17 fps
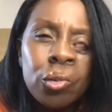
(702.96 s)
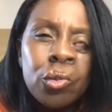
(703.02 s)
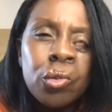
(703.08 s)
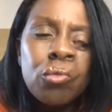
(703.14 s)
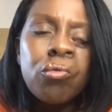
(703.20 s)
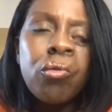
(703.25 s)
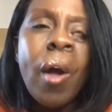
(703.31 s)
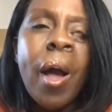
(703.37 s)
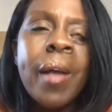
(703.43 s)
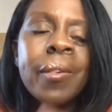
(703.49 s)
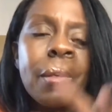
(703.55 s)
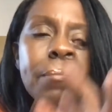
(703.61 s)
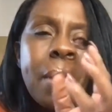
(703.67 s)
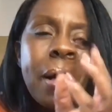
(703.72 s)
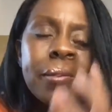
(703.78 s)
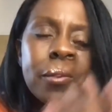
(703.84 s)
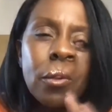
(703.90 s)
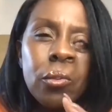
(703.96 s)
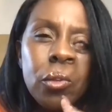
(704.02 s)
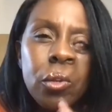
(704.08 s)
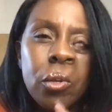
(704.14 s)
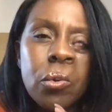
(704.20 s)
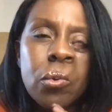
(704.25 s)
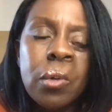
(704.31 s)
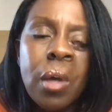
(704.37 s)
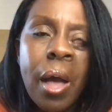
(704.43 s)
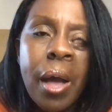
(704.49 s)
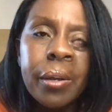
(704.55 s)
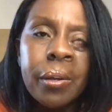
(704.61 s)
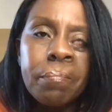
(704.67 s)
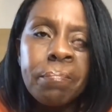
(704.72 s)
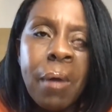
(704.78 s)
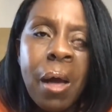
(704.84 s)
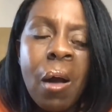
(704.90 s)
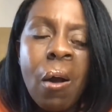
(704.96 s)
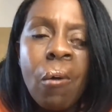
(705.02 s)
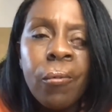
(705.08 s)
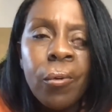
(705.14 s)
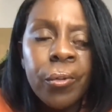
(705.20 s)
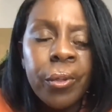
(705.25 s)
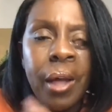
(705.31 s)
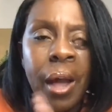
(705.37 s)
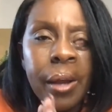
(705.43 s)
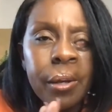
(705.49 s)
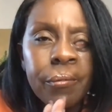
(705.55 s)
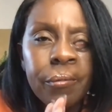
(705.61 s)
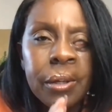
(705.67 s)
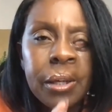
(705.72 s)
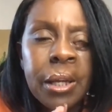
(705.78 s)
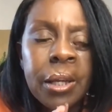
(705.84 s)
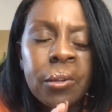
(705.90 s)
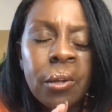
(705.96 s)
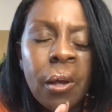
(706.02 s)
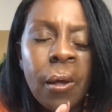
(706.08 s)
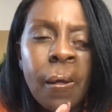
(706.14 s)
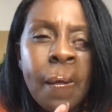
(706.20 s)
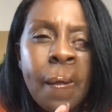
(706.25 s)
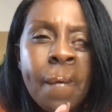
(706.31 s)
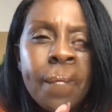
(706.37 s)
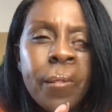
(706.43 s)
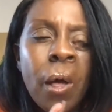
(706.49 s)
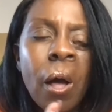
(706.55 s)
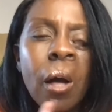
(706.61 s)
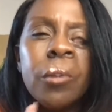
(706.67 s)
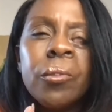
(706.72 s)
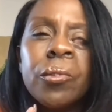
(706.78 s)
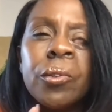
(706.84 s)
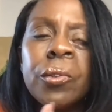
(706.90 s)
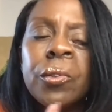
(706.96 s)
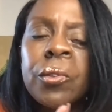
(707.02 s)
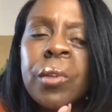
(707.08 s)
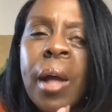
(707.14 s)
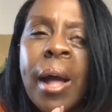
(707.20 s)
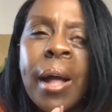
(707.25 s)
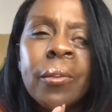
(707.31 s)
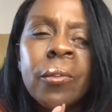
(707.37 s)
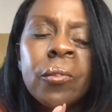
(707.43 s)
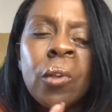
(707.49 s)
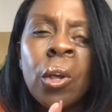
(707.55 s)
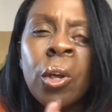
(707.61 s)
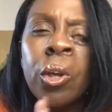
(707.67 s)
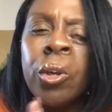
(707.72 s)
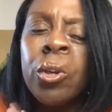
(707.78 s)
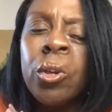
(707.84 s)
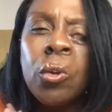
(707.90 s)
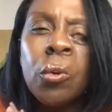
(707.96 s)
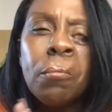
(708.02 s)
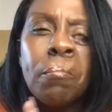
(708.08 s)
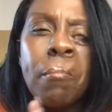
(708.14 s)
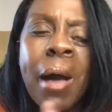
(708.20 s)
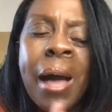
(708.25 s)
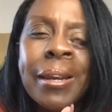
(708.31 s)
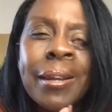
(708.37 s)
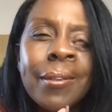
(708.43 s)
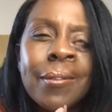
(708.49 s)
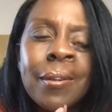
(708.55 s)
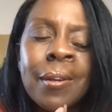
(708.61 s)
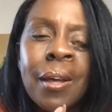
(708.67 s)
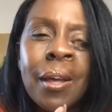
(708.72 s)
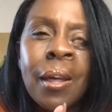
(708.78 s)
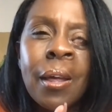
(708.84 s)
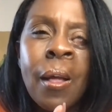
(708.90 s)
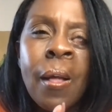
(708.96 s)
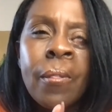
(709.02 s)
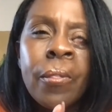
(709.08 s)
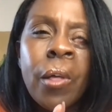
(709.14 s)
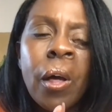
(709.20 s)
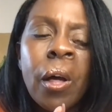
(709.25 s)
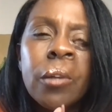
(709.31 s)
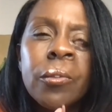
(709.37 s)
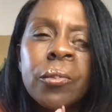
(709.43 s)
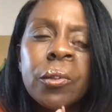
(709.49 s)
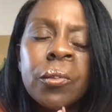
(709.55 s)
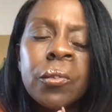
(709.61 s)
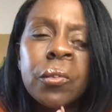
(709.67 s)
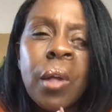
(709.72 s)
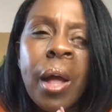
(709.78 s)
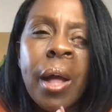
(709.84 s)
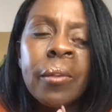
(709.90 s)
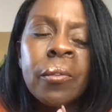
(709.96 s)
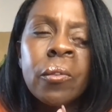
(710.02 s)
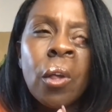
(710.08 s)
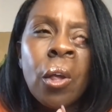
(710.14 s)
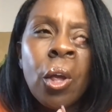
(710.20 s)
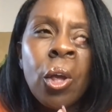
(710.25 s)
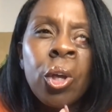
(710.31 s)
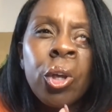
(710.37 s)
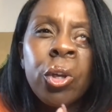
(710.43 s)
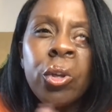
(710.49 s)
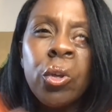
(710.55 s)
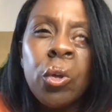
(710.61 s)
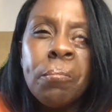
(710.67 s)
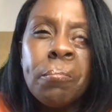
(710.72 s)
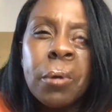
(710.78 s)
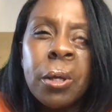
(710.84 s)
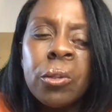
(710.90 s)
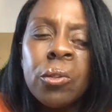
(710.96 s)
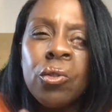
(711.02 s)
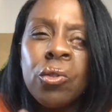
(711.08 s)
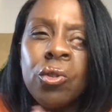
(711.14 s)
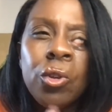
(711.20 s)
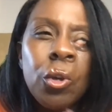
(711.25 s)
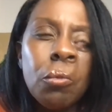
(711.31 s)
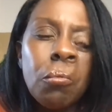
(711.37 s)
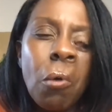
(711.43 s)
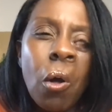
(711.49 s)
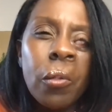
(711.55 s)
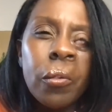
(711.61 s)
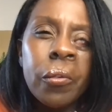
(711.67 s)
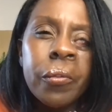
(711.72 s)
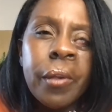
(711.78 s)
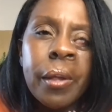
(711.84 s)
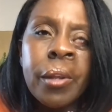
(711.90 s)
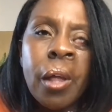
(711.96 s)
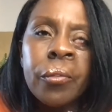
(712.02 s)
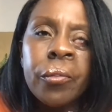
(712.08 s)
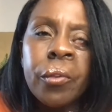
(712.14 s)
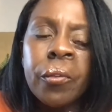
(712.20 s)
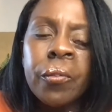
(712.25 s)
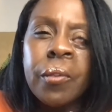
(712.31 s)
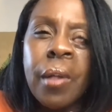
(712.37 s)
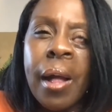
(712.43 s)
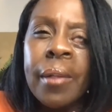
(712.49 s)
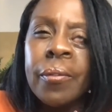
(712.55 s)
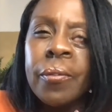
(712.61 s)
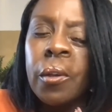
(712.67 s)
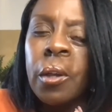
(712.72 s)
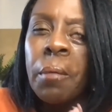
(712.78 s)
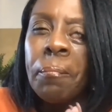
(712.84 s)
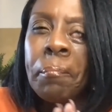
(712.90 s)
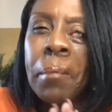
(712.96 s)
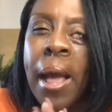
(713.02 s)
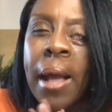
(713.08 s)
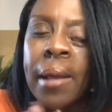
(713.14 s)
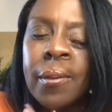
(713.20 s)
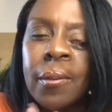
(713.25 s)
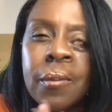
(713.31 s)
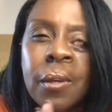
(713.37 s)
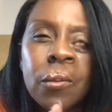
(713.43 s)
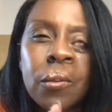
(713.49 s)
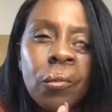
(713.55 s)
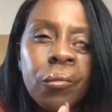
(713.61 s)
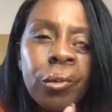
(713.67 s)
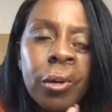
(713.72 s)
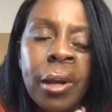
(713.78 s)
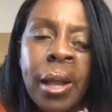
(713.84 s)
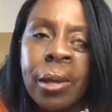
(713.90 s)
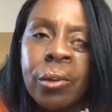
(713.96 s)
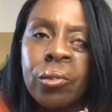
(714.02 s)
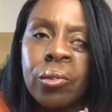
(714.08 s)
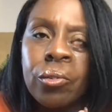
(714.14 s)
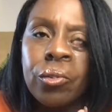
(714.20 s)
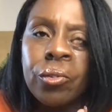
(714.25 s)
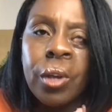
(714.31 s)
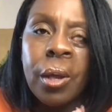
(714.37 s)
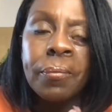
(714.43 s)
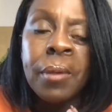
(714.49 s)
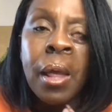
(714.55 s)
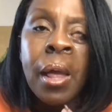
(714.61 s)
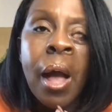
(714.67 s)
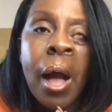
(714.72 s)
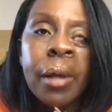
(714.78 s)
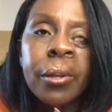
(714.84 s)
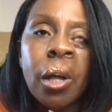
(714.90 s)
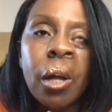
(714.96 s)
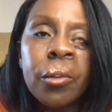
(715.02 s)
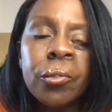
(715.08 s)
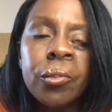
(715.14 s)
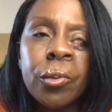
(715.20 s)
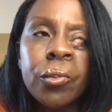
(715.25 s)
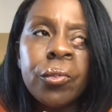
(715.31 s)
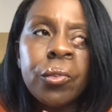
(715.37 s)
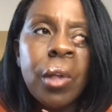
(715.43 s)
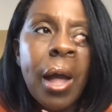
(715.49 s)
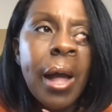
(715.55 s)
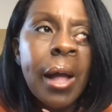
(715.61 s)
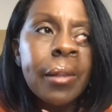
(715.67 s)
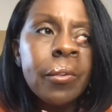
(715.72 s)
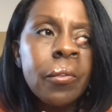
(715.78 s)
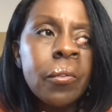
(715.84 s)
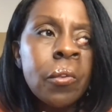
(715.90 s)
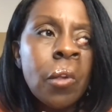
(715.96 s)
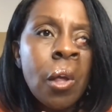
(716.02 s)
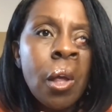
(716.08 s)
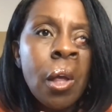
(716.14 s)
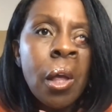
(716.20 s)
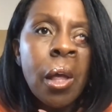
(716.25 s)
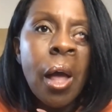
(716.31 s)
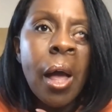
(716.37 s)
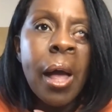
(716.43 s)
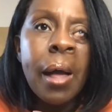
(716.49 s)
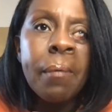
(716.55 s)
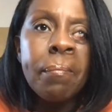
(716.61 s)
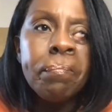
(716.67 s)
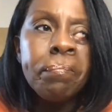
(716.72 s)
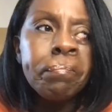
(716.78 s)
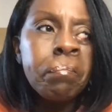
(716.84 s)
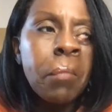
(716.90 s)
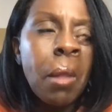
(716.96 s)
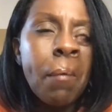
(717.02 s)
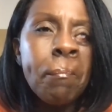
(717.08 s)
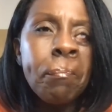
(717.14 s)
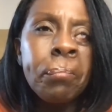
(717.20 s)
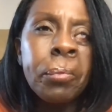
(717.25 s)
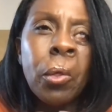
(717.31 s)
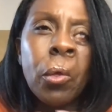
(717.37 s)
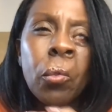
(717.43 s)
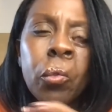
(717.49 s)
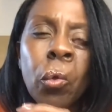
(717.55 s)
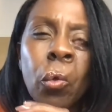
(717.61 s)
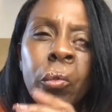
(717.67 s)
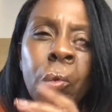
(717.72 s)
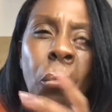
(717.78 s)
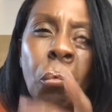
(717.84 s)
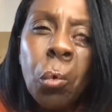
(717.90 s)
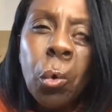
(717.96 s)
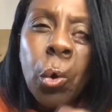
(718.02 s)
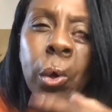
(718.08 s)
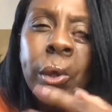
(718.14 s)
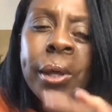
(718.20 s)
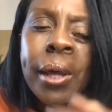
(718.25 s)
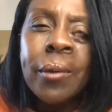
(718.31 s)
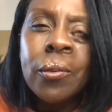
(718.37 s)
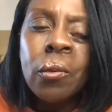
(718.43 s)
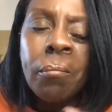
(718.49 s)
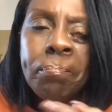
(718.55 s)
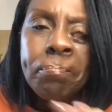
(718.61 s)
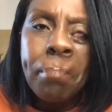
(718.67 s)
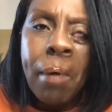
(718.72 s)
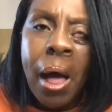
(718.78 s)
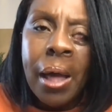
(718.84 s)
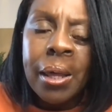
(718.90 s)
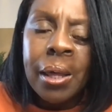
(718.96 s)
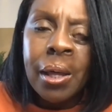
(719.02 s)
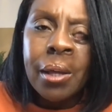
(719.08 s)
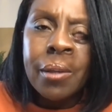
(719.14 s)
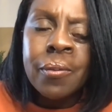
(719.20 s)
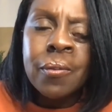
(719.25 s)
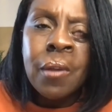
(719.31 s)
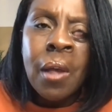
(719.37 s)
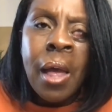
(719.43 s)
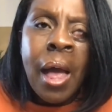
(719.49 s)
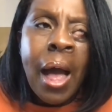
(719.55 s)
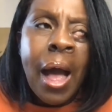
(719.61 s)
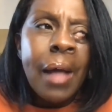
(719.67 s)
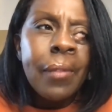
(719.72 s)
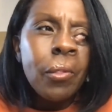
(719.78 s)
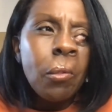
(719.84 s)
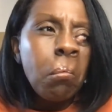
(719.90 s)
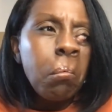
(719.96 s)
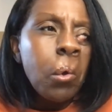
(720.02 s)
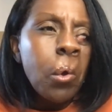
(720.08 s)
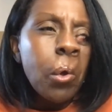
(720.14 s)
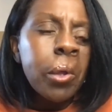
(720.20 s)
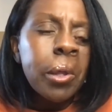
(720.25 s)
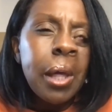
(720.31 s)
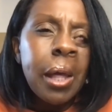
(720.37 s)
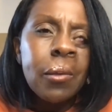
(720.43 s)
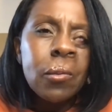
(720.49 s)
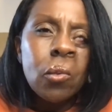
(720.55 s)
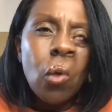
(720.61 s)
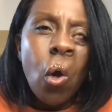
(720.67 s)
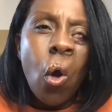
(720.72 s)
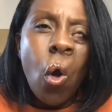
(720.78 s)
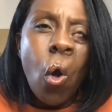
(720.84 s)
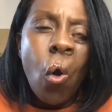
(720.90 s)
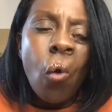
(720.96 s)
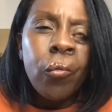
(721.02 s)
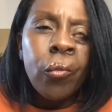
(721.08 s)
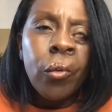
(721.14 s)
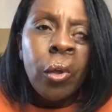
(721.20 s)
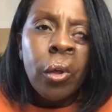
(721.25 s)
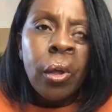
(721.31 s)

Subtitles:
to rise up as a new kind of powerful, the kind of leader that understands humanity, that understands human nuance and understands the complexities of relationships and understands the workings of bias and the workings of